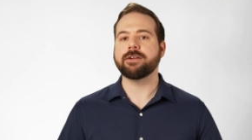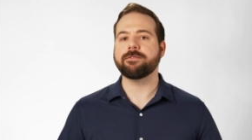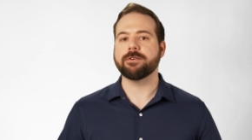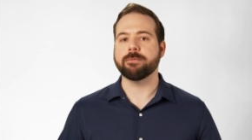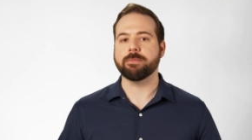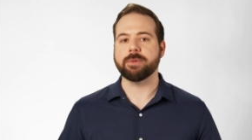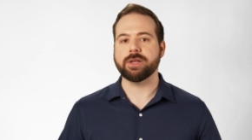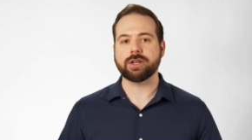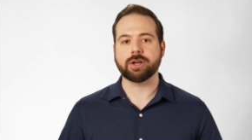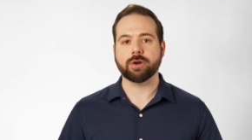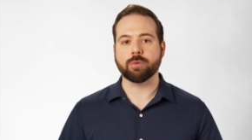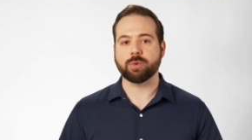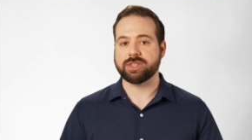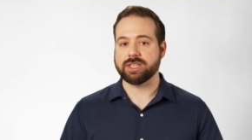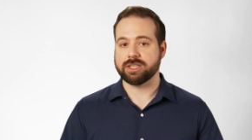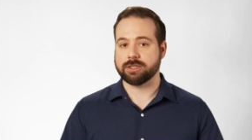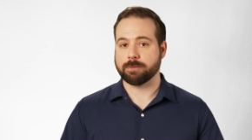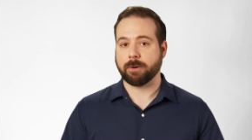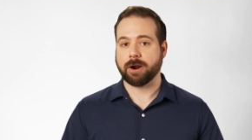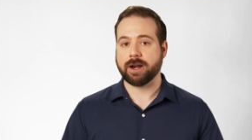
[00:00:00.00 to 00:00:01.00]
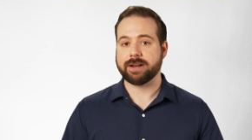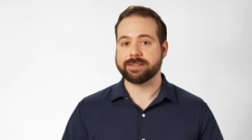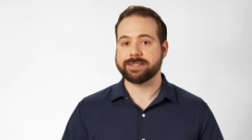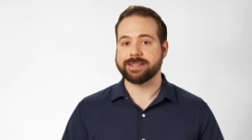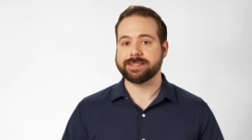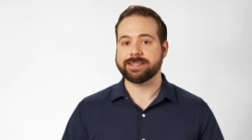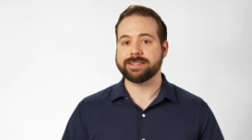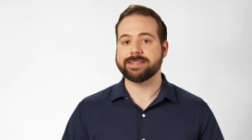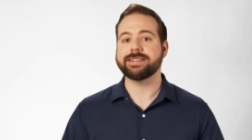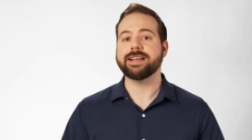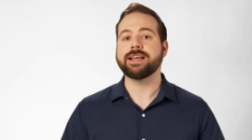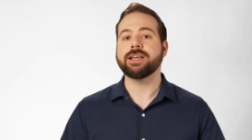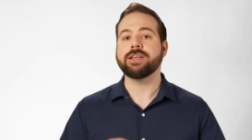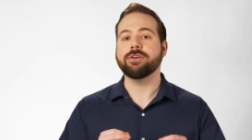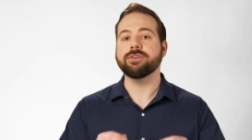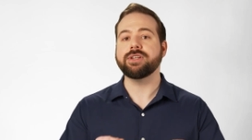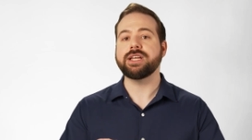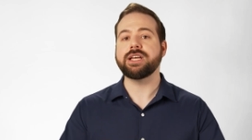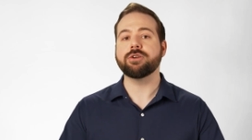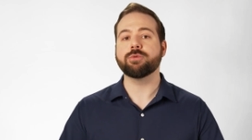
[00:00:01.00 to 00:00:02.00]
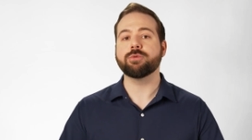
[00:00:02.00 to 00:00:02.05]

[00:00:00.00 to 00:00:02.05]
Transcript: unfamiliar with these processes, you'll need